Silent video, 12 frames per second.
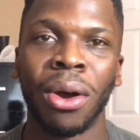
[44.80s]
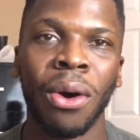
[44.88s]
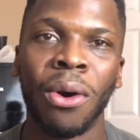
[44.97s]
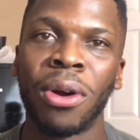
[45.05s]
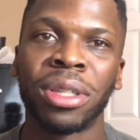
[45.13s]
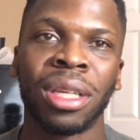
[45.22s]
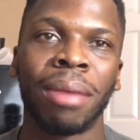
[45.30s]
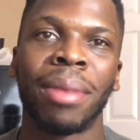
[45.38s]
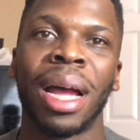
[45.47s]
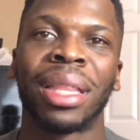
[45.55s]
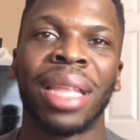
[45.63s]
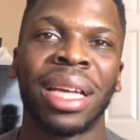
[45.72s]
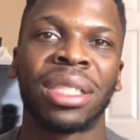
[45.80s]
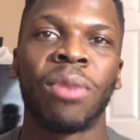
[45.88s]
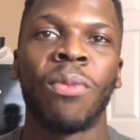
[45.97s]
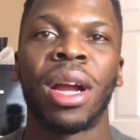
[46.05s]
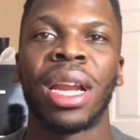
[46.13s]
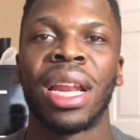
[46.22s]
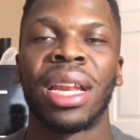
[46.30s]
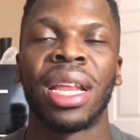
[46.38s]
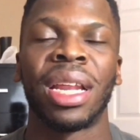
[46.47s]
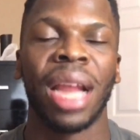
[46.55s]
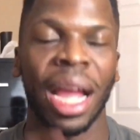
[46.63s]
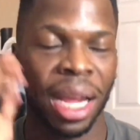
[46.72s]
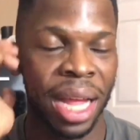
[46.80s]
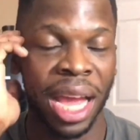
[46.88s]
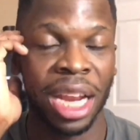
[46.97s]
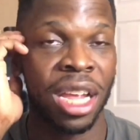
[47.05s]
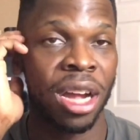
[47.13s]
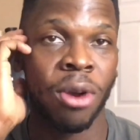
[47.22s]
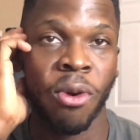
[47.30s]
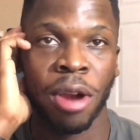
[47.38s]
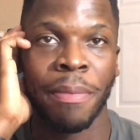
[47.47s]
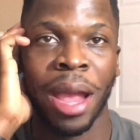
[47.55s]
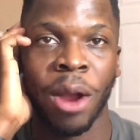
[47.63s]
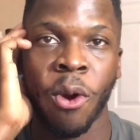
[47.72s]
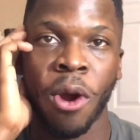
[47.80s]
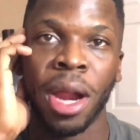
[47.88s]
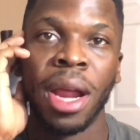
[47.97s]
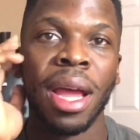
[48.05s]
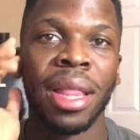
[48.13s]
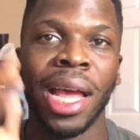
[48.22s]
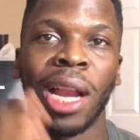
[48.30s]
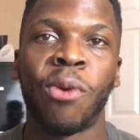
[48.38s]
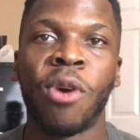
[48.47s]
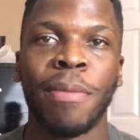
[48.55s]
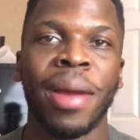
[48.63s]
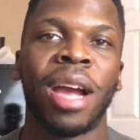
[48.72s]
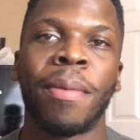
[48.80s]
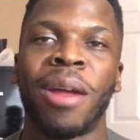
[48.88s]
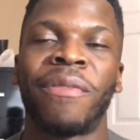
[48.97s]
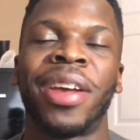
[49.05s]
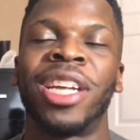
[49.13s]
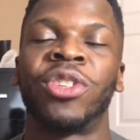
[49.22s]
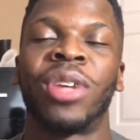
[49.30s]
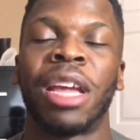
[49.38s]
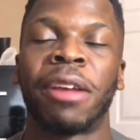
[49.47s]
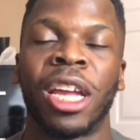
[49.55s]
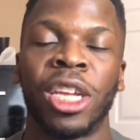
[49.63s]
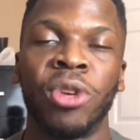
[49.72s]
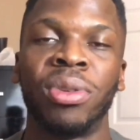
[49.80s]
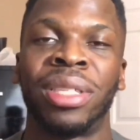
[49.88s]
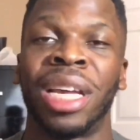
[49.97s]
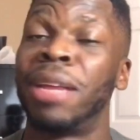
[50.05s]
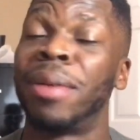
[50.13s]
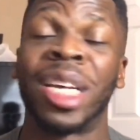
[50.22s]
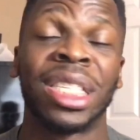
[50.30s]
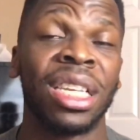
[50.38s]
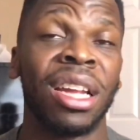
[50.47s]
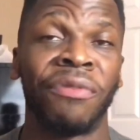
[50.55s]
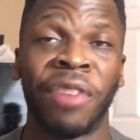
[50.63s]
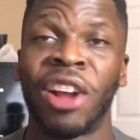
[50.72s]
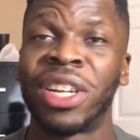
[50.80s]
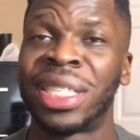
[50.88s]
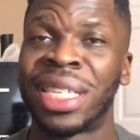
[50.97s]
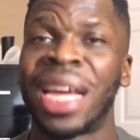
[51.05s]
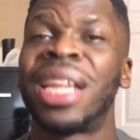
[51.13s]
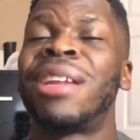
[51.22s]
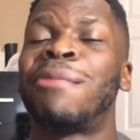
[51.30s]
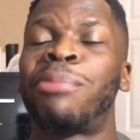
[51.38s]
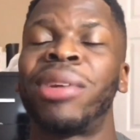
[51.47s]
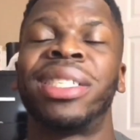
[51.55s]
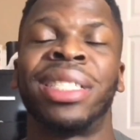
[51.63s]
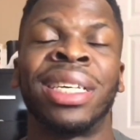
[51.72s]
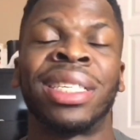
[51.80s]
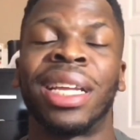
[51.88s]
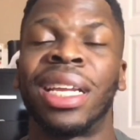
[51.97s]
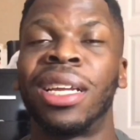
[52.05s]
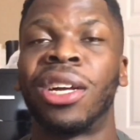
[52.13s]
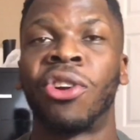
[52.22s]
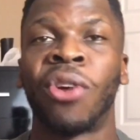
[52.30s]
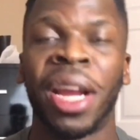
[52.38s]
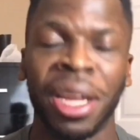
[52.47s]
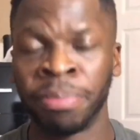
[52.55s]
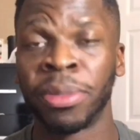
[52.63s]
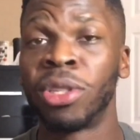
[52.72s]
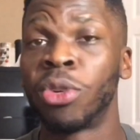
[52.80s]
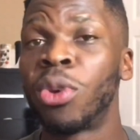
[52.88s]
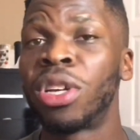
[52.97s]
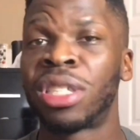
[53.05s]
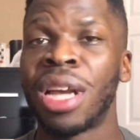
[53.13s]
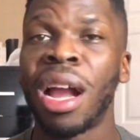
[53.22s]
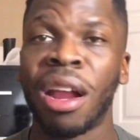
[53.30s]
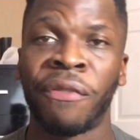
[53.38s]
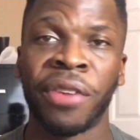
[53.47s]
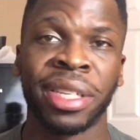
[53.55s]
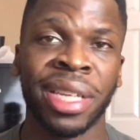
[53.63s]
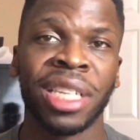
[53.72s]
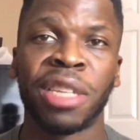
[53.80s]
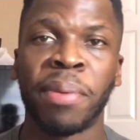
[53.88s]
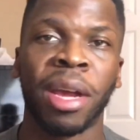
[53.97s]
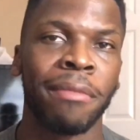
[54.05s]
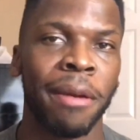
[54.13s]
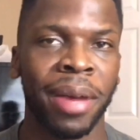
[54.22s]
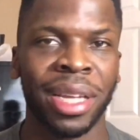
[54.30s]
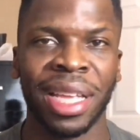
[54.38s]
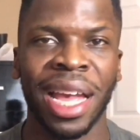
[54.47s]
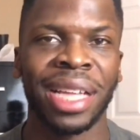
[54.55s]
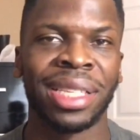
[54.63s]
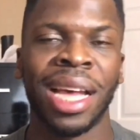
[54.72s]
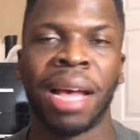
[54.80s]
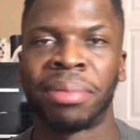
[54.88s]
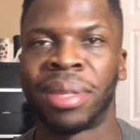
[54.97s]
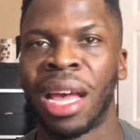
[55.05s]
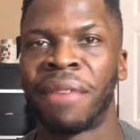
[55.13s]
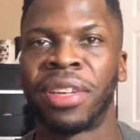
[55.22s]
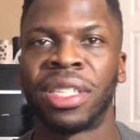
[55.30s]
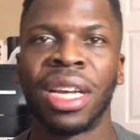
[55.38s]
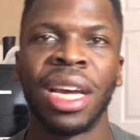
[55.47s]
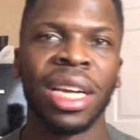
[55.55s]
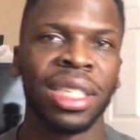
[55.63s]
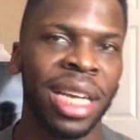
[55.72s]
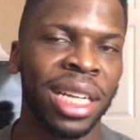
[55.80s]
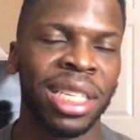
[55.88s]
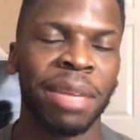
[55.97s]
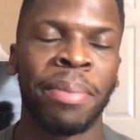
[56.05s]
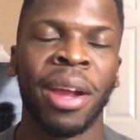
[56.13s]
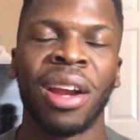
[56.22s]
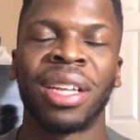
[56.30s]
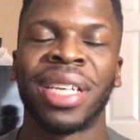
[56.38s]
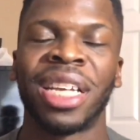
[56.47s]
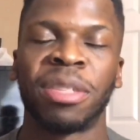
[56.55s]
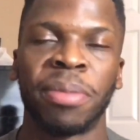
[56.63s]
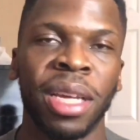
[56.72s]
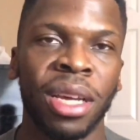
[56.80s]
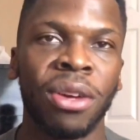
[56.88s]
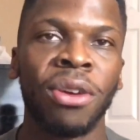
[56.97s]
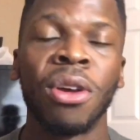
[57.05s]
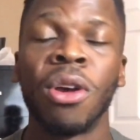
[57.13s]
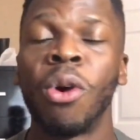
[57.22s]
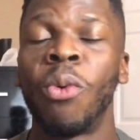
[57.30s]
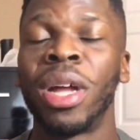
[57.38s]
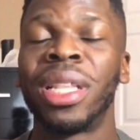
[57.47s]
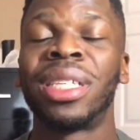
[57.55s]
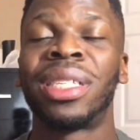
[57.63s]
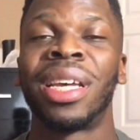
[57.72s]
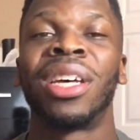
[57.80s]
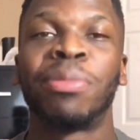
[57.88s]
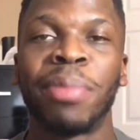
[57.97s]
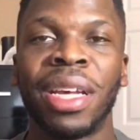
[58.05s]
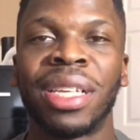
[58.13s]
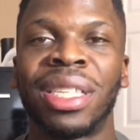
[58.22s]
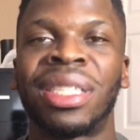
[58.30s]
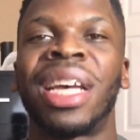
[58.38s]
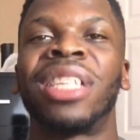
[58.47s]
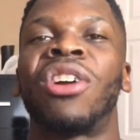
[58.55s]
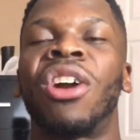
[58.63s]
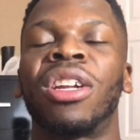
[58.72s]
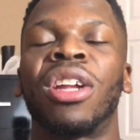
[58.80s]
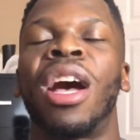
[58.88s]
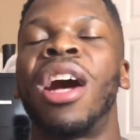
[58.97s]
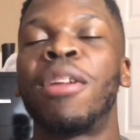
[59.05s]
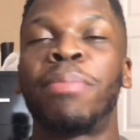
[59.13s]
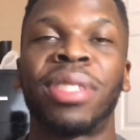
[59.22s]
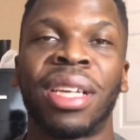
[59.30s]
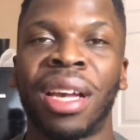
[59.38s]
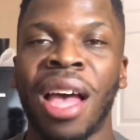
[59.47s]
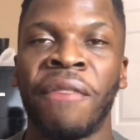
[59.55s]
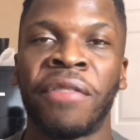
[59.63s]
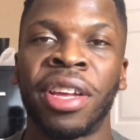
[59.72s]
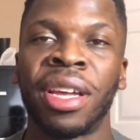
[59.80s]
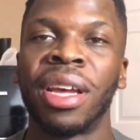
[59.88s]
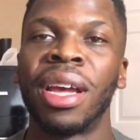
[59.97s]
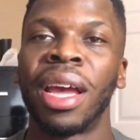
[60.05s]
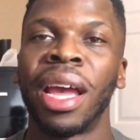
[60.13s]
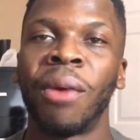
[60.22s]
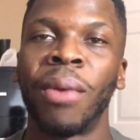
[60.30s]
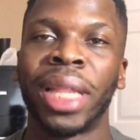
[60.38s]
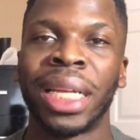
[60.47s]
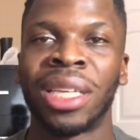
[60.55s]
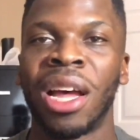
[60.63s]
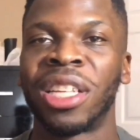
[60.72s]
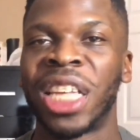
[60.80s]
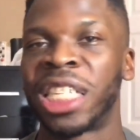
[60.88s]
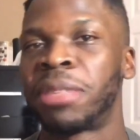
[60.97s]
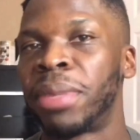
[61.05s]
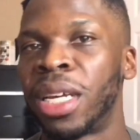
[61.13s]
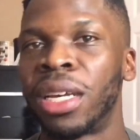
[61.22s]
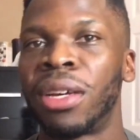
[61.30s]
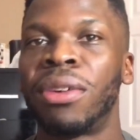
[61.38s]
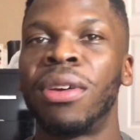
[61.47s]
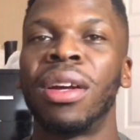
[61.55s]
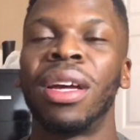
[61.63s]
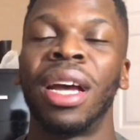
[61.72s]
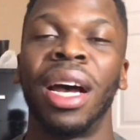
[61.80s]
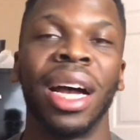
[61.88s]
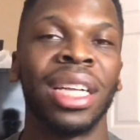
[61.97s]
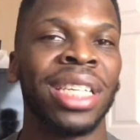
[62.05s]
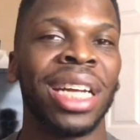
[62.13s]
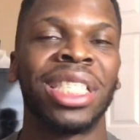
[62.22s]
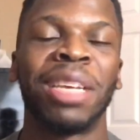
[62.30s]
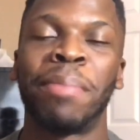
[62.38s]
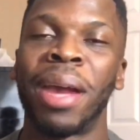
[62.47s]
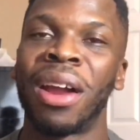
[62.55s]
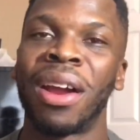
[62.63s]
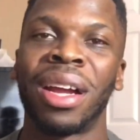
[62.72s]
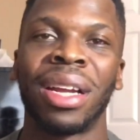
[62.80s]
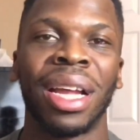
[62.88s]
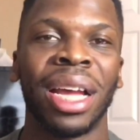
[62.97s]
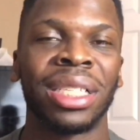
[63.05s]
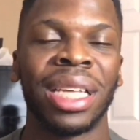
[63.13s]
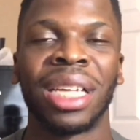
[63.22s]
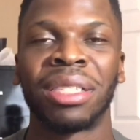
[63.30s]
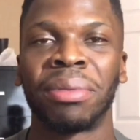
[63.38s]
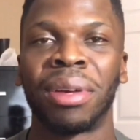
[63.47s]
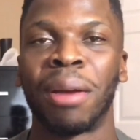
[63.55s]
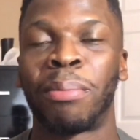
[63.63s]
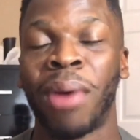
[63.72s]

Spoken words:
or something like that. Somewhere that needed, like, had a young quarterback, or they had a quarterback coming off injury that could use Teddy, because he looked very steady in the preseason. He looked great. It was a real shocker for the Saints to pick him up, because they had Tom Savage, JT Barrett, and Taysom Hill. What this tells me is the Saints aren't 100% confident in what they saw on Taysom Hill. JT Barrett has had some good